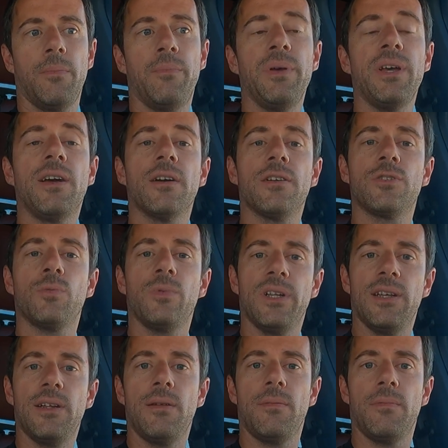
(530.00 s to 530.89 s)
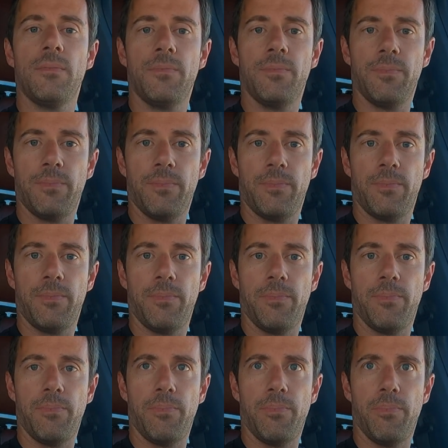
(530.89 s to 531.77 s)
because we
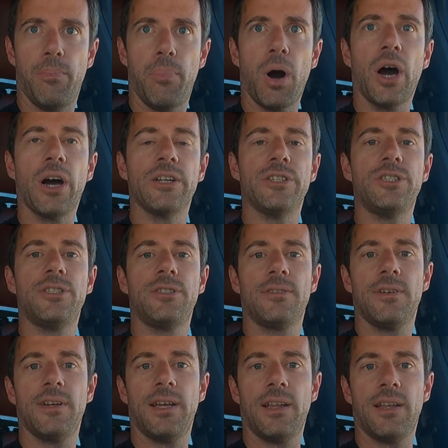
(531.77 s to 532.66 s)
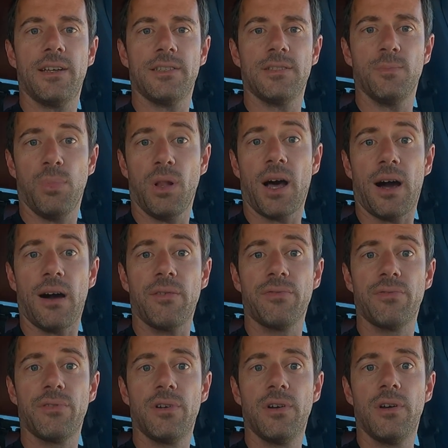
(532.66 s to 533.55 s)
didn't budge in his
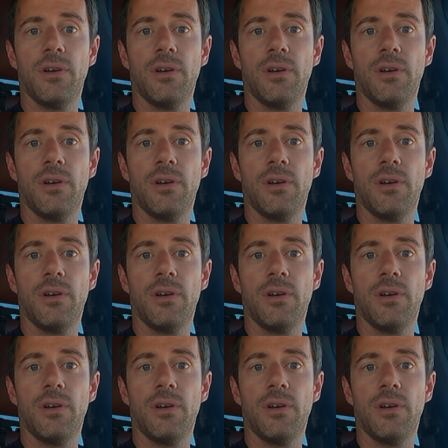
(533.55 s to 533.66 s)
bluff,